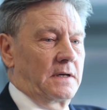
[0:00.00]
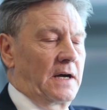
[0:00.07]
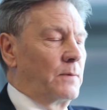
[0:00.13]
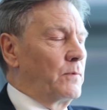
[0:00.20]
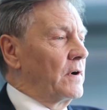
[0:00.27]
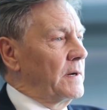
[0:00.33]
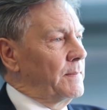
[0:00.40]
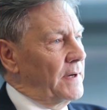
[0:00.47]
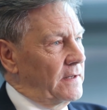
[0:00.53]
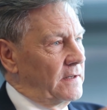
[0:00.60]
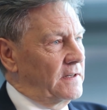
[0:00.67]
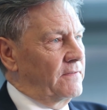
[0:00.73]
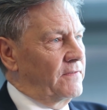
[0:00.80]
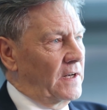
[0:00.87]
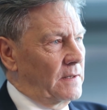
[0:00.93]
I worry about
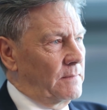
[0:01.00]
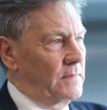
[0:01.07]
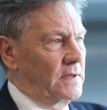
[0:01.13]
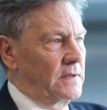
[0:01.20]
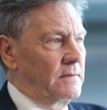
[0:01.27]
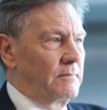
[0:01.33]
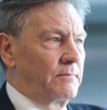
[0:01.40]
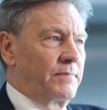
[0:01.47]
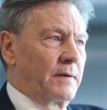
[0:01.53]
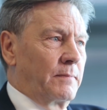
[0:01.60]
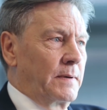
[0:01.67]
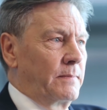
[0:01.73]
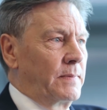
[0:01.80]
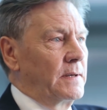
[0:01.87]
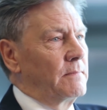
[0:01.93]
the development,
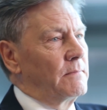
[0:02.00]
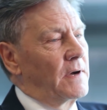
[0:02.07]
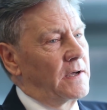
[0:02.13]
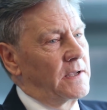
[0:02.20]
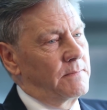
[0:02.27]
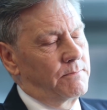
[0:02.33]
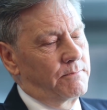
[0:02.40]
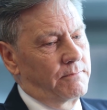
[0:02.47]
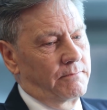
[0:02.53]
probably being my